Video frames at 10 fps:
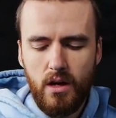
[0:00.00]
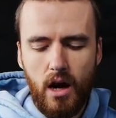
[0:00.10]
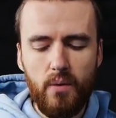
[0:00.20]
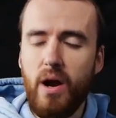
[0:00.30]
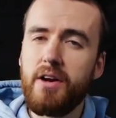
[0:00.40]

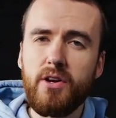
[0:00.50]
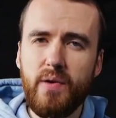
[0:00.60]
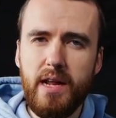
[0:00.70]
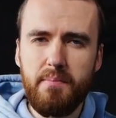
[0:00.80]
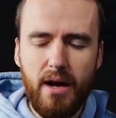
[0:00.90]
We're on
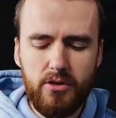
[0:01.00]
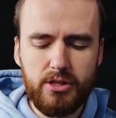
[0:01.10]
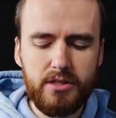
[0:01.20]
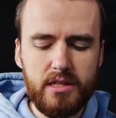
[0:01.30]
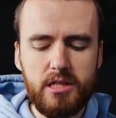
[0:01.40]
Ingredient
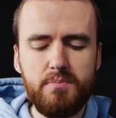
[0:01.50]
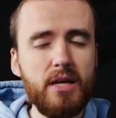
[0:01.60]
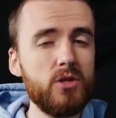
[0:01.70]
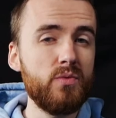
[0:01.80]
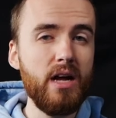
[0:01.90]
Pouch. This is
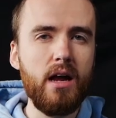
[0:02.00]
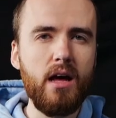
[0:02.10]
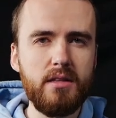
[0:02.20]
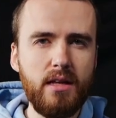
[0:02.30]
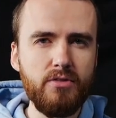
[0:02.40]
because we're not
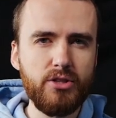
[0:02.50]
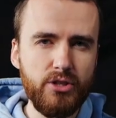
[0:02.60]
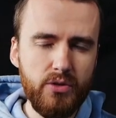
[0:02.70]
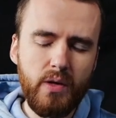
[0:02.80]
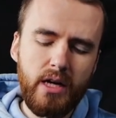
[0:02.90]
on level
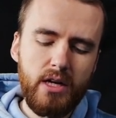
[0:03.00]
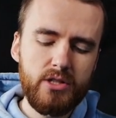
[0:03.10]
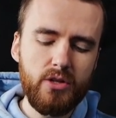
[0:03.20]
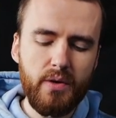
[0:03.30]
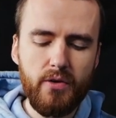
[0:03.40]
2.
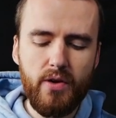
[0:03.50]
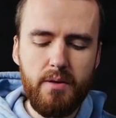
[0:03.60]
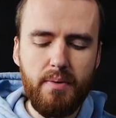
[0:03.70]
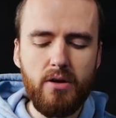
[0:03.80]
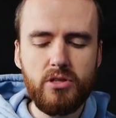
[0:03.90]
So
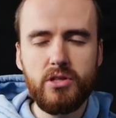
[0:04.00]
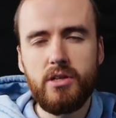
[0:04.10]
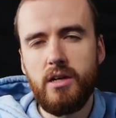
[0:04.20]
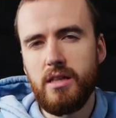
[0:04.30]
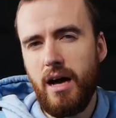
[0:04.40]
Ingredient Pouch is
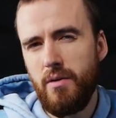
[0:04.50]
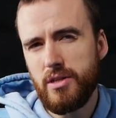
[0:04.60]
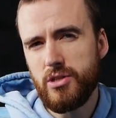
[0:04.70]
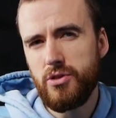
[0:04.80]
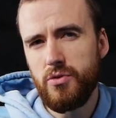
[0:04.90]
going to allow
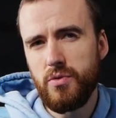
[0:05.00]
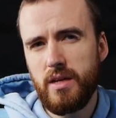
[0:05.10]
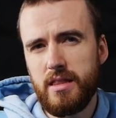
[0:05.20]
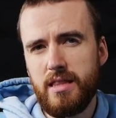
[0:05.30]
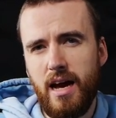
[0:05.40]
us to
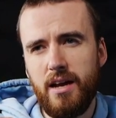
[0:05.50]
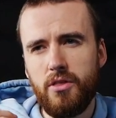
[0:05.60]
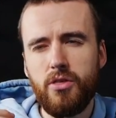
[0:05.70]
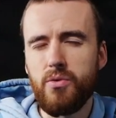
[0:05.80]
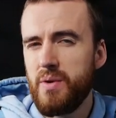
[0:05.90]
get
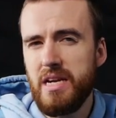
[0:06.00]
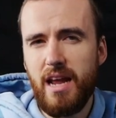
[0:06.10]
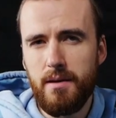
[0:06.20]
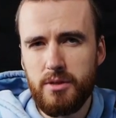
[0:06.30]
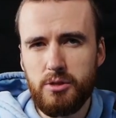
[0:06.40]
that 3
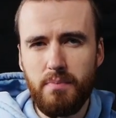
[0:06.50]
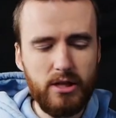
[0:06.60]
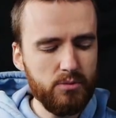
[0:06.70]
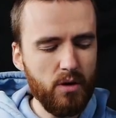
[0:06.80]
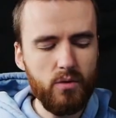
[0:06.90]
damage
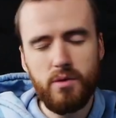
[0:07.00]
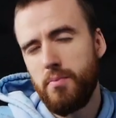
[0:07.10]
benchmark with